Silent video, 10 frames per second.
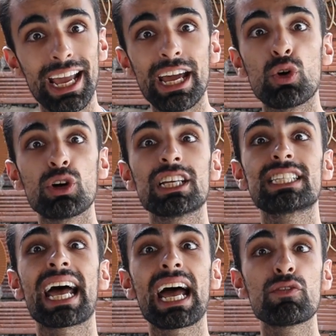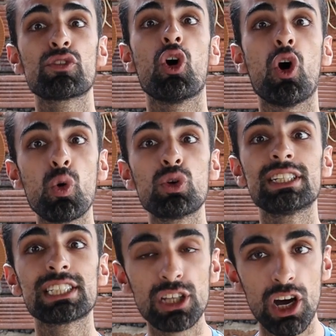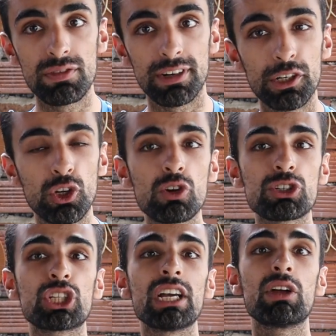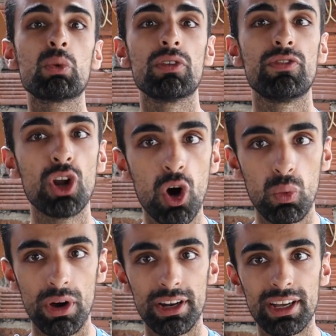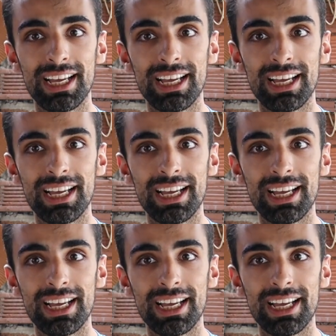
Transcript: in order to have your own server. You don't share it with no one.